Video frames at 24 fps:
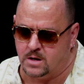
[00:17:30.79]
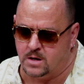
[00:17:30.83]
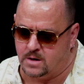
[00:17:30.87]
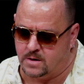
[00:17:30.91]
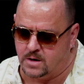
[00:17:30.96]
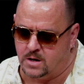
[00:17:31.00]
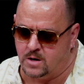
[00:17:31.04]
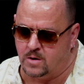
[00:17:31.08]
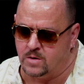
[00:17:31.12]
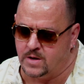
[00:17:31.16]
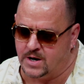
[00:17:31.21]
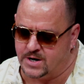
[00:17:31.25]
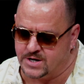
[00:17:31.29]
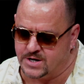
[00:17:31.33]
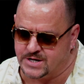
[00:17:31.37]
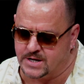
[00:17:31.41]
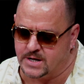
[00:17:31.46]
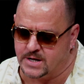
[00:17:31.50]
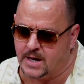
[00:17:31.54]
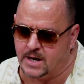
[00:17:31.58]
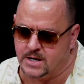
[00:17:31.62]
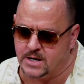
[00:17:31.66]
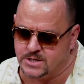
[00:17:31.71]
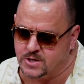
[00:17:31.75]
let us
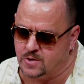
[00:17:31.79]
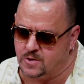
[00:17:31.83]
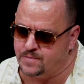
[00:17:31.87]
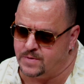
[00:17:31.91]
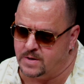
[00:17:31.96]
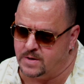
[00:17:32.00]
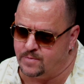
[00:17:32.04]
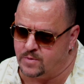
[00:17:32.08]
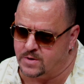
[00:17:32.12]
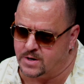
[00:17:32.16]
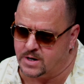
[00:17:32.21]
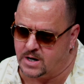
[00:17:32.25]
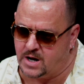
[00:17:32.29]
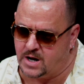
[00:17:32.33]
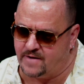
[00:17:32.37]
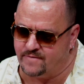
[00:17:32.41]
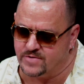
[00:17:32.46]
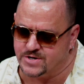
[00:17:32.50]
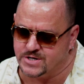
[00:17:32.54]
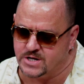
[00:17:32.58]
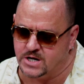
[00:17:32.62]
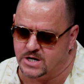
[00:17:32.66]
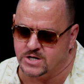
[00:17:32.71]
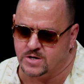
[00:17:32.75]
engage their people in a
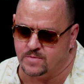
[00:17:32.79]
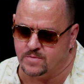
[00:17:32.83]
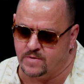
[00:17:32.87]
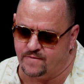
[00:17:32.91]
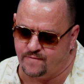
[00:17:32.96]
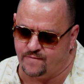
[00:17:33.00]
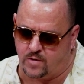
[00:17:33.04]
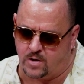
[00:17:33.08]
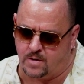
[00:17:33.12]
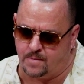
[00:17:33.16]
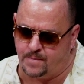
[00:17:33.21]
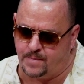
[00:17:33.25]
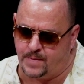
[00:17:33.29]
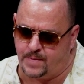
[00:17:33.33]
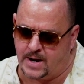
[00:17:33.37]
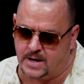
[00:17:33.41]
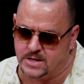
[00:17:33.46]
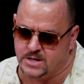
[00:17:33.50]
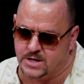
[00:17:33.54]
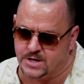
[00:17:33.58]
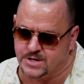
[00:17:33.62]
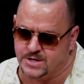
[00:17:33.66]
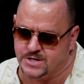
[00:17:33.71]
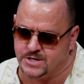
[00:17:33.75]
conversation before our
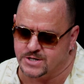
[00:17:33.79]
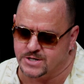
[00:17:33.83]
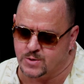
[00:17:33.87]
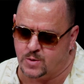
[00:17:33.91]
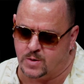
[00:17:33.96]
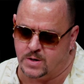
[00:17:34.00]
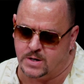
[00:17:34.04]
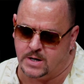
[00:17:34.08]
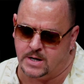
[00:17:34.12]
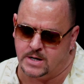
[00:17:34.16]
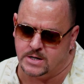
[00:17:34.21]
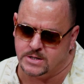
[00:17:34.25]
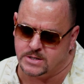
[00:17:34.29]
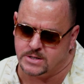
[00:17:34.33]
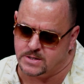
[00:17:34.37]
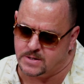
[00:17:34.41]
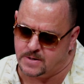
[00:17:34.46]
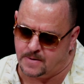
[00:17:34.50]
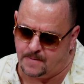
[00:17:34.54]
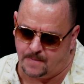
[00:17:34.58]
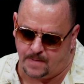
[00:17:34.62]
politics destroy a nation.